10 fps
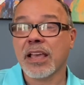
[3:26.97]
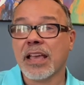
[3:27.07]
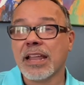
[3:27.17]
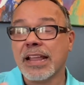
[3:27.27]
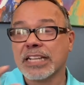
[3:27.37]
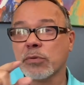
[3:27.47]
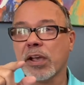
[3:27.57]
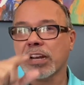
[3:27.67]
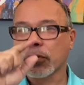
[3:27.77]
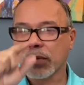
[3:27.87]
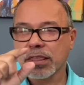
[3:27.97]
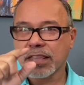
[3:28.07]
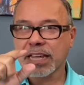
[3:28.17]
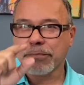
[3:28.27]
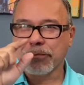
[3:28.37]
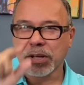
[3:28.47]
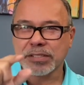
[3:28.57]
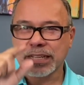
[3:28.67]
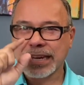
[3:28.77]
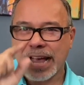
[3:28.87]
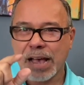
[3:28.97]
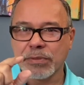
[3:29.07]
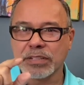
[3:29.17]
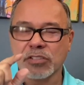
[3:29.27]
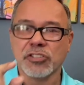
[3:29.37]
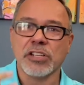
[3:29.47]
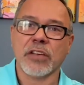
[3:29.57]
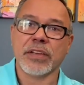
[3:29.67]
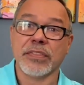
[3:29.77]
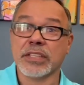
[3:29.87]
Next, I want you to rethink built-in cabinets and shelving.